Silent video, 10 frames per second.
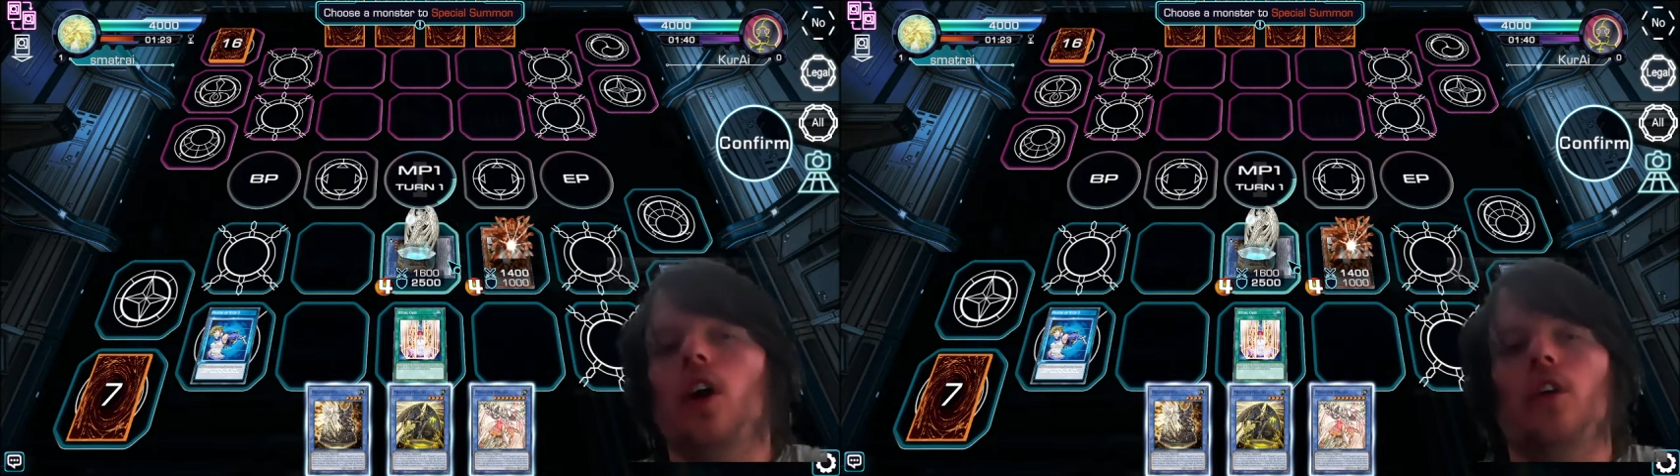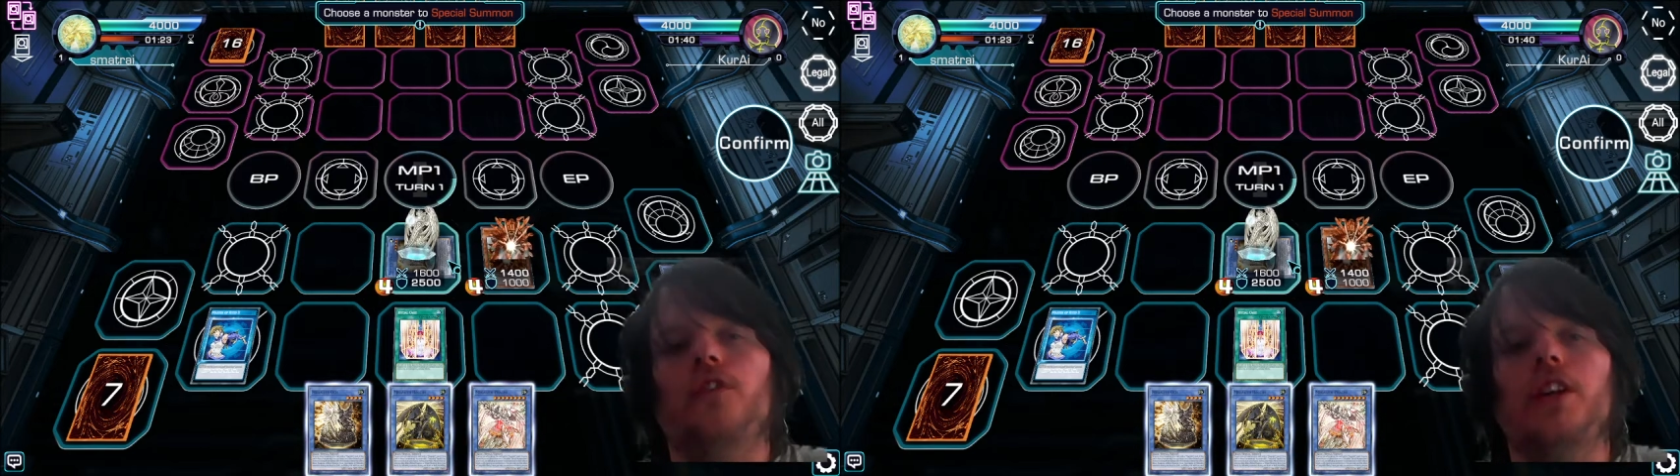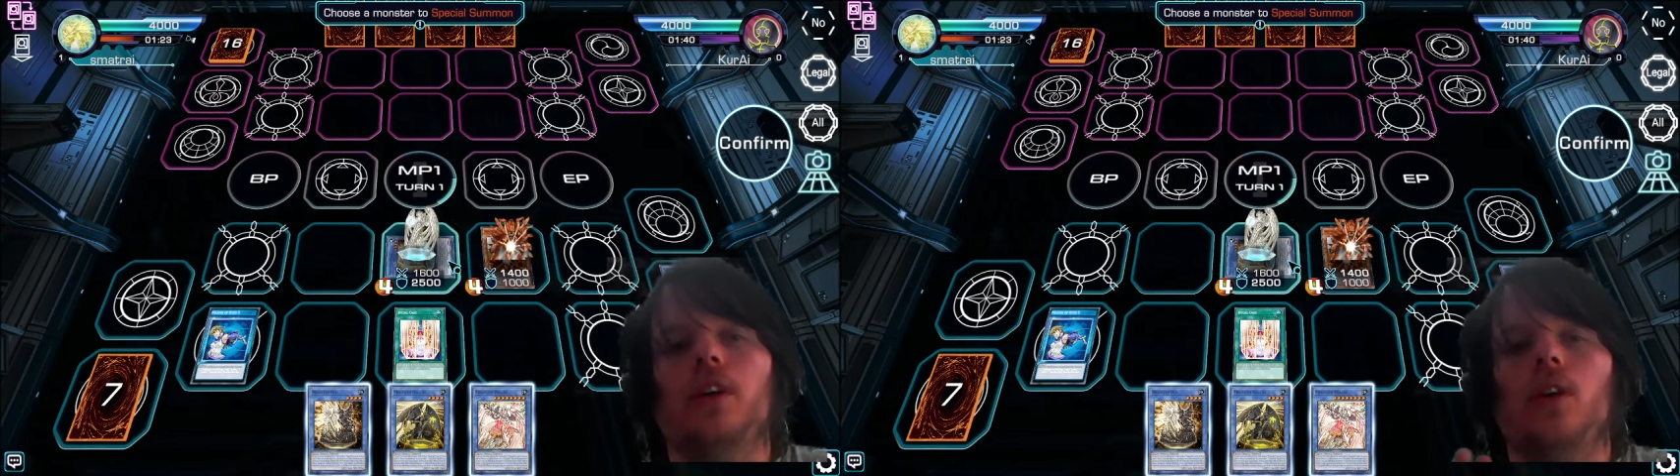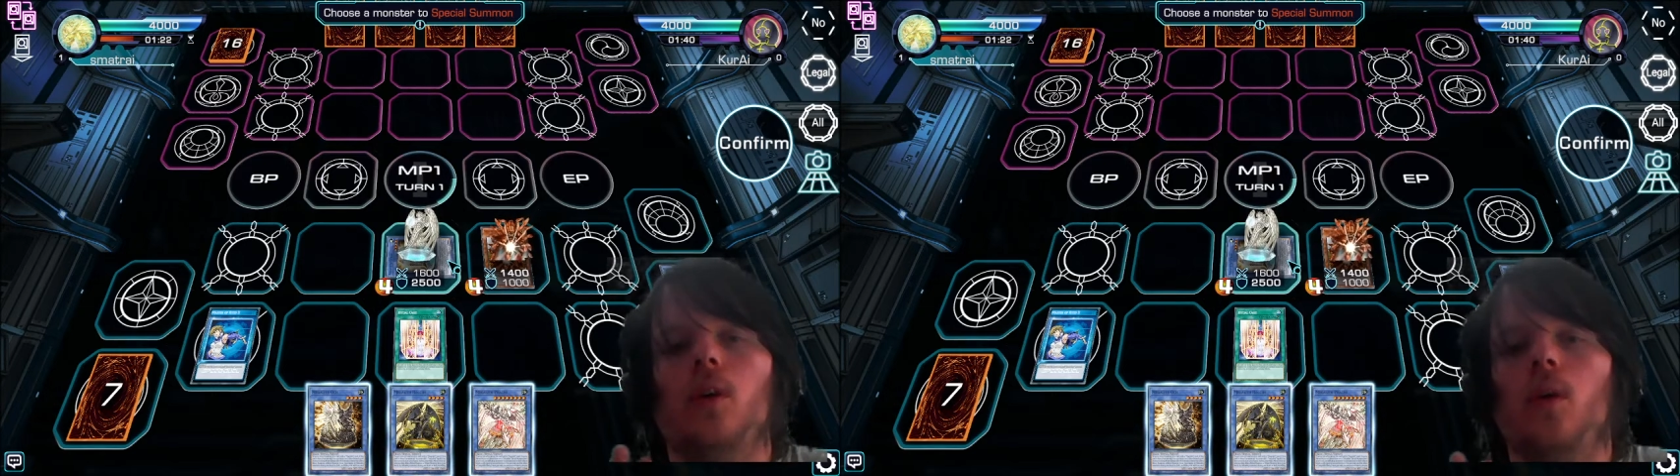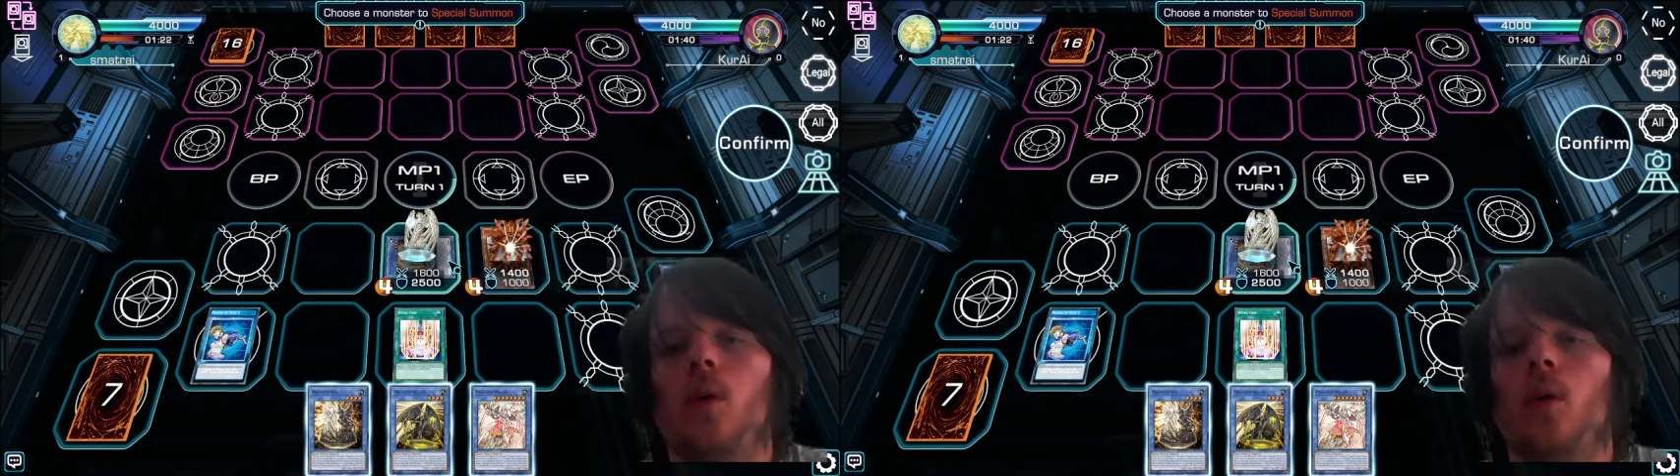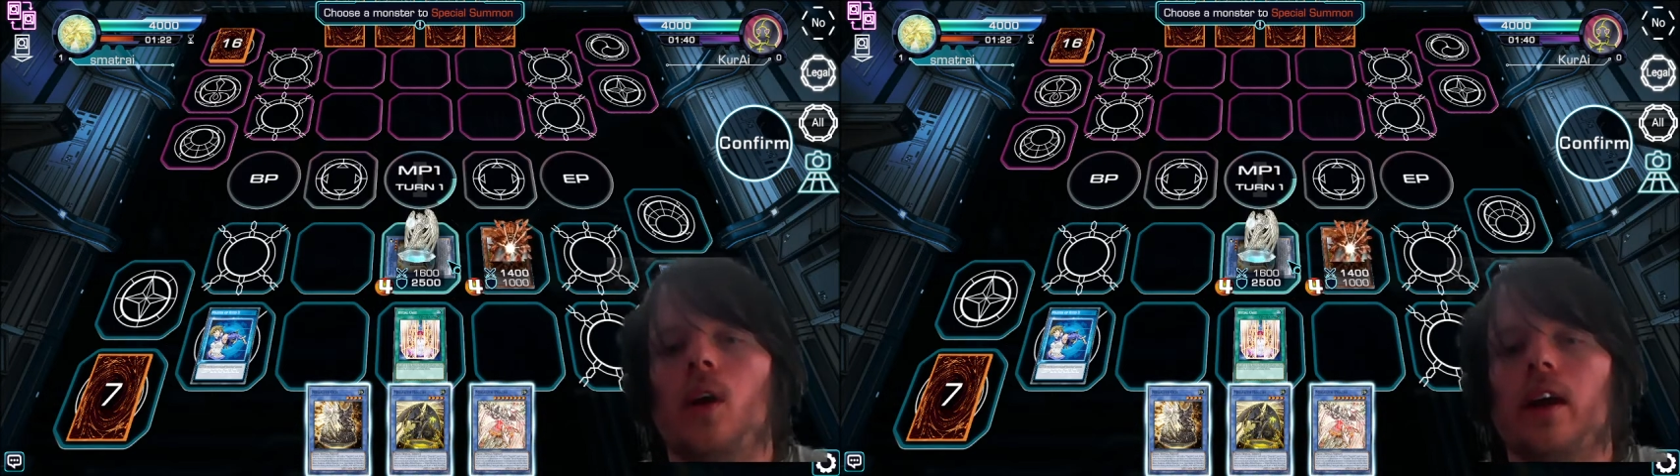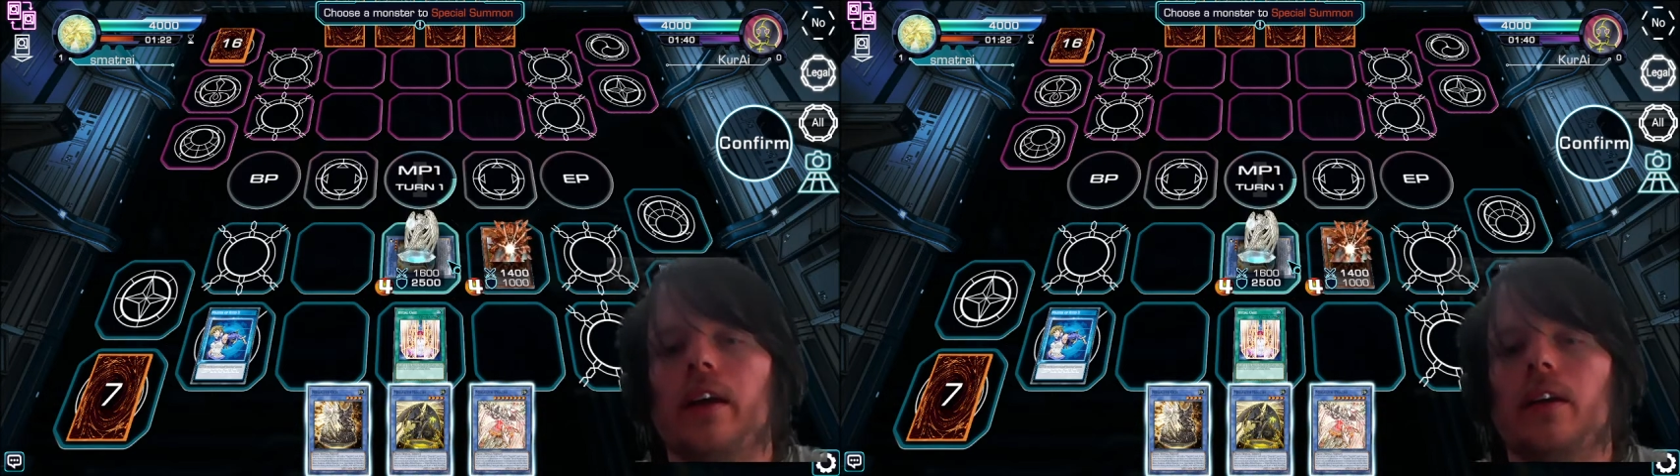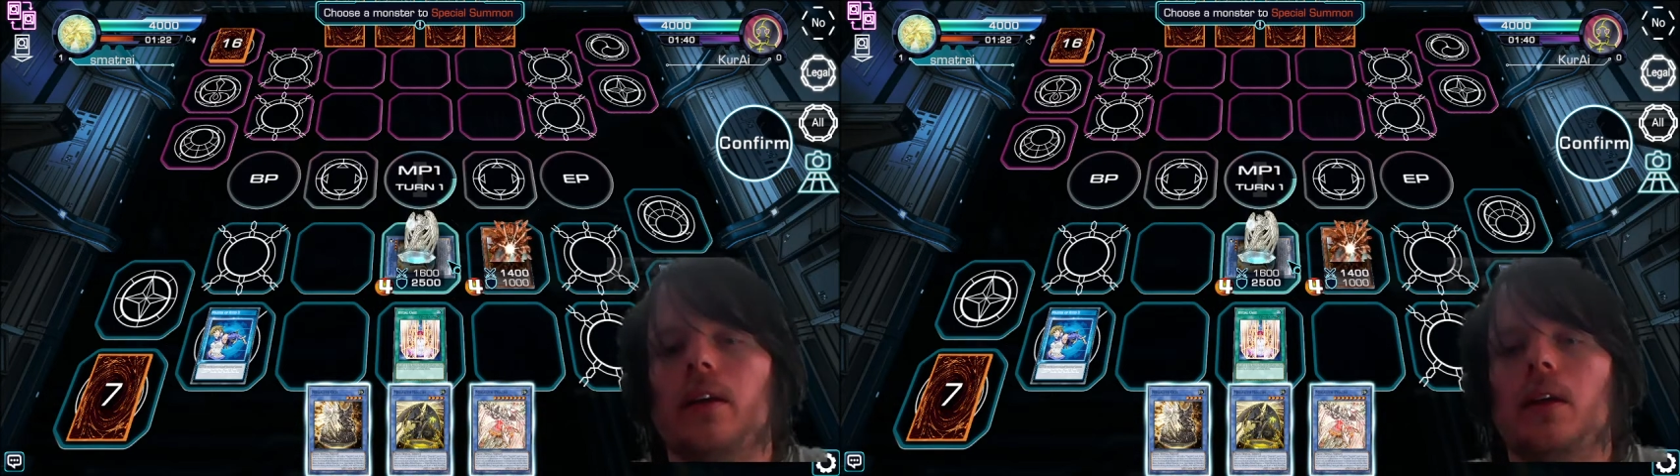Ophiel,
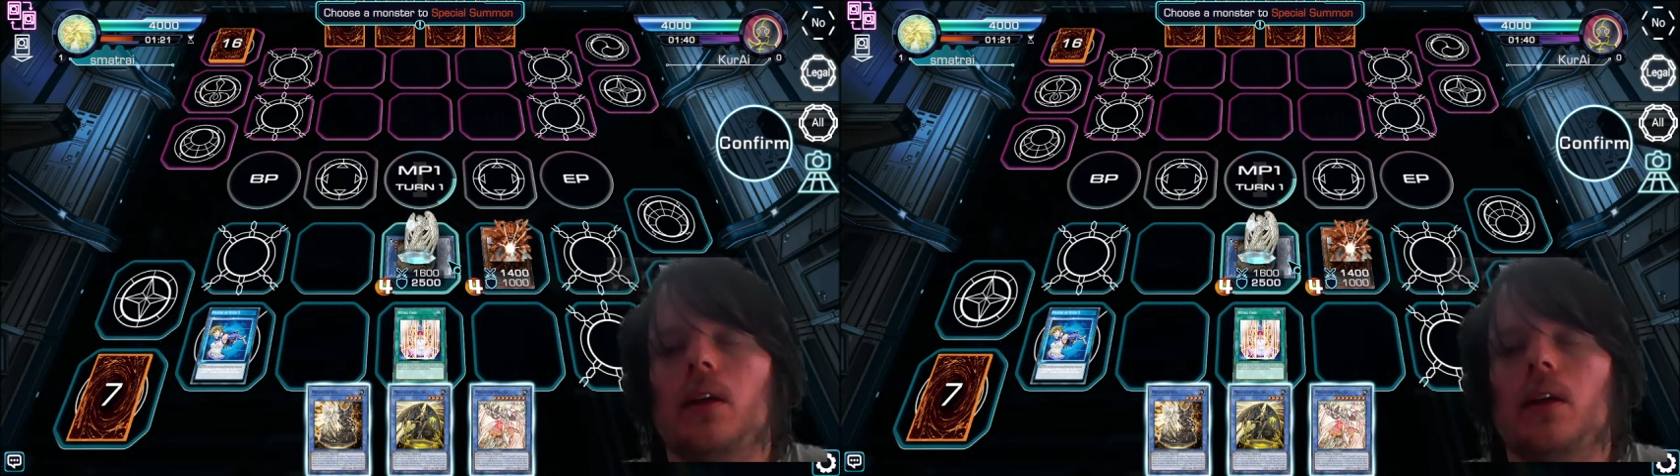or